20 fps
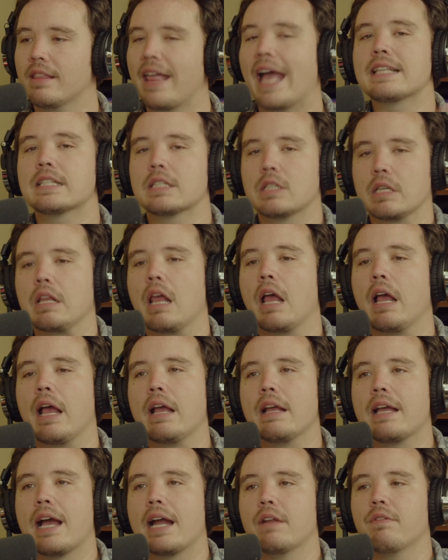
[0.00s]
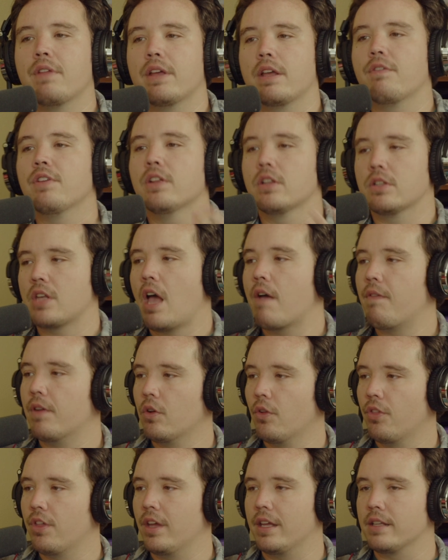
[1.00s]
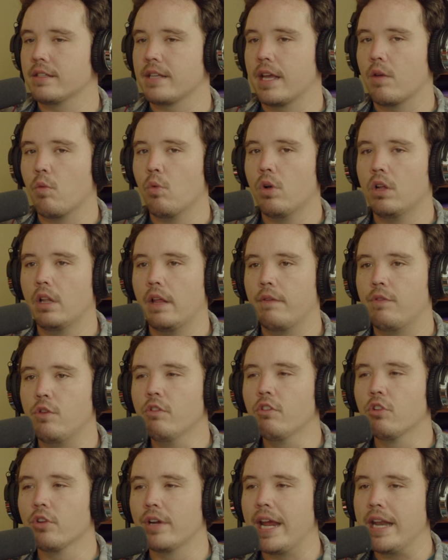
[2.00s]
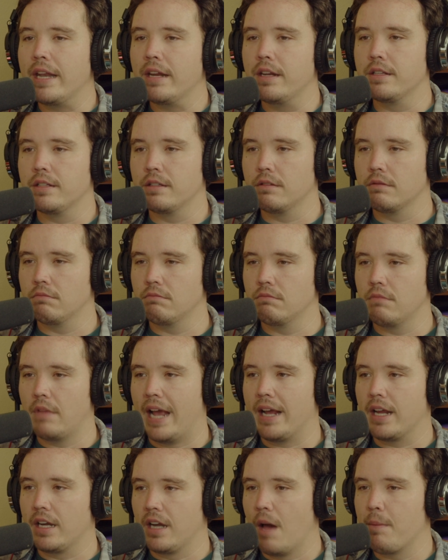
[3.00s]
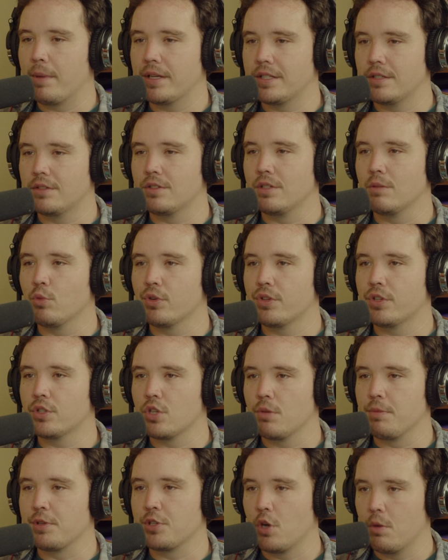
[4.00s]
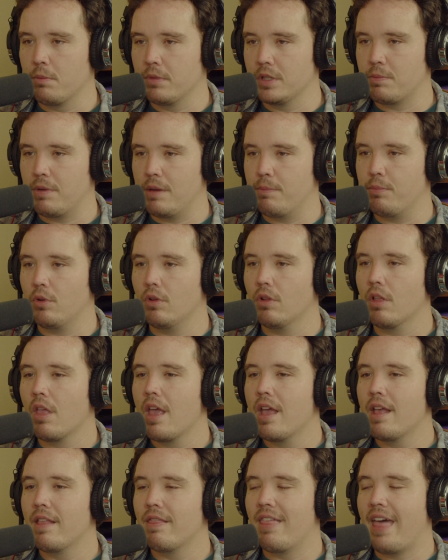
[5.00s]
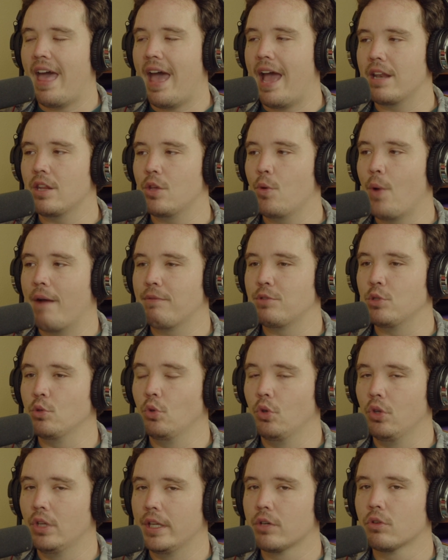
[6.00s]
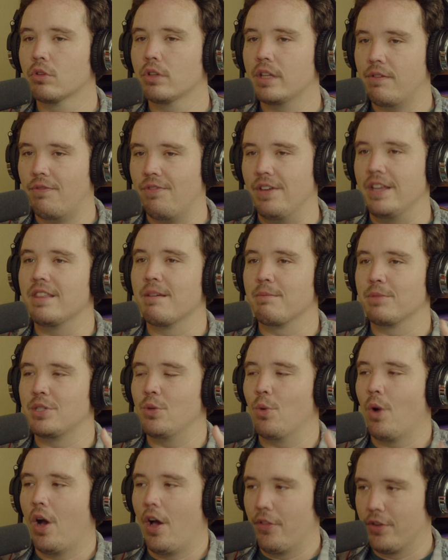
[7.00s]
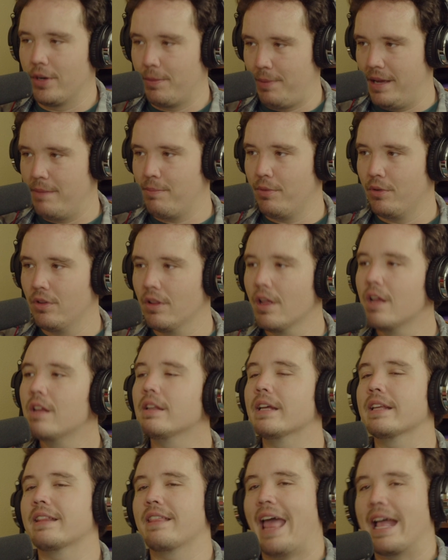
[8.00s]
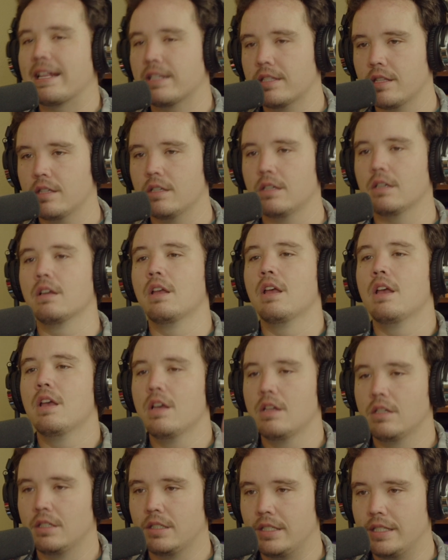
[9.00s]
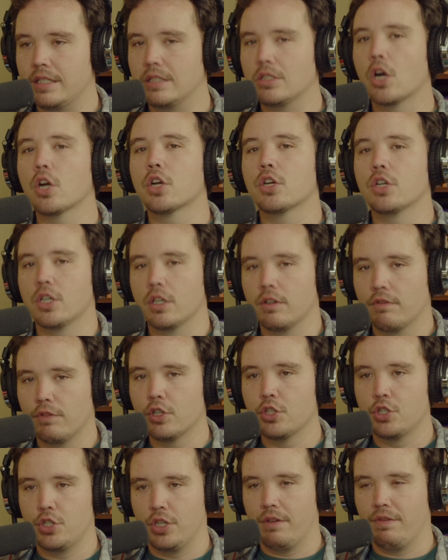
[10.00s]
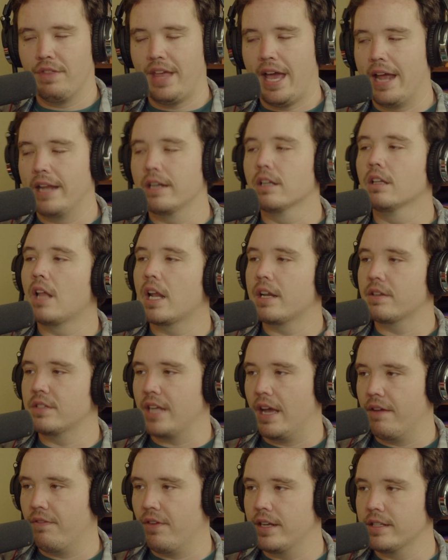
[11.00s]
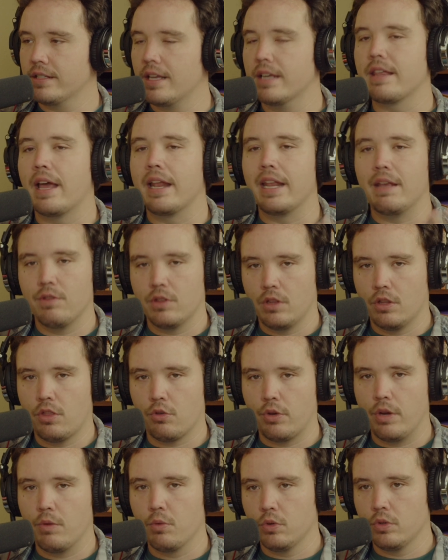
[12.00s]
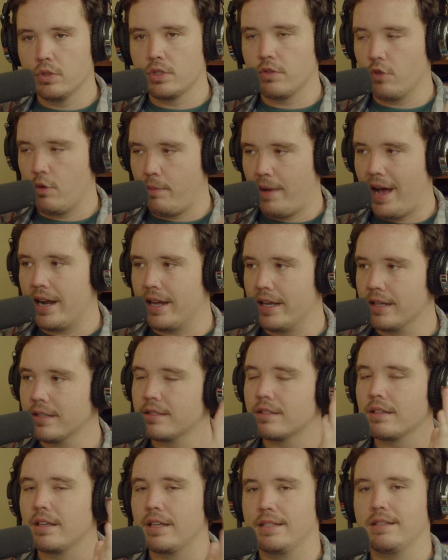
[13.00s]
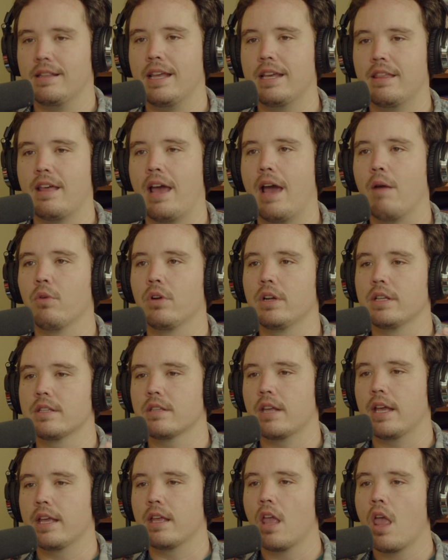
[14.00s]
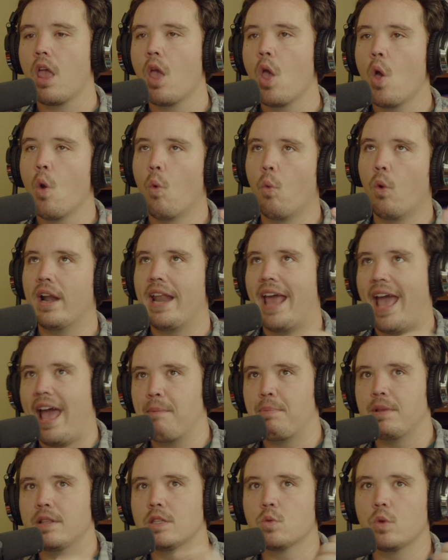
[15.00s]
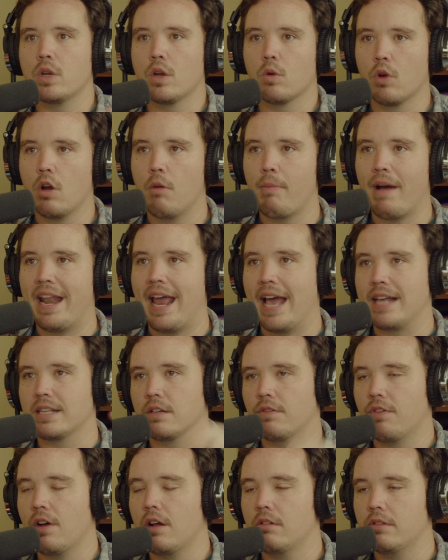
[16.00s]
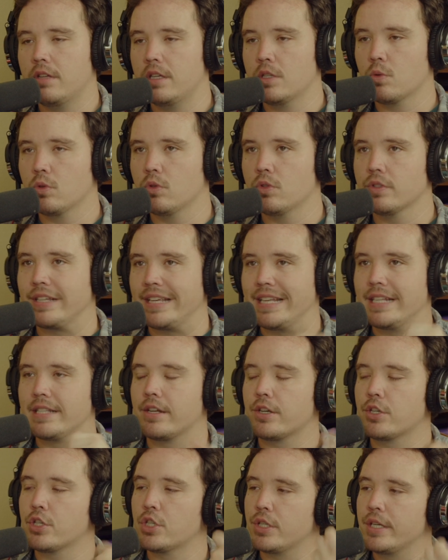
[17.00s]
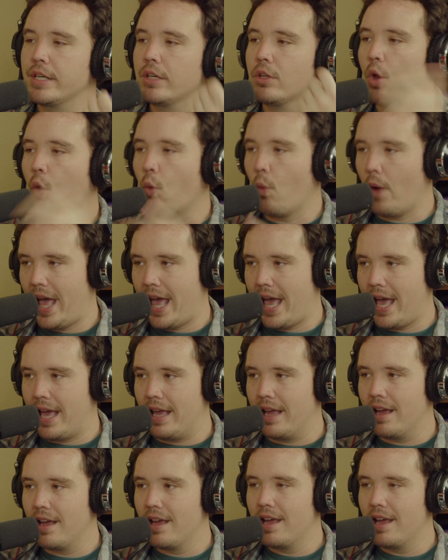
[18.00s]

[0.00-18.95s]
That's kind of like a philosophical thing, is like, well, if you created a economic system where there's so much homeless people that you have to literally feed them to other people, like that's the darker version of that. And a lot of sci-fi is like that. Even the 3 rules of robotics is like that, where it's like, what happens when a robot has to follow these rules? Is there still a way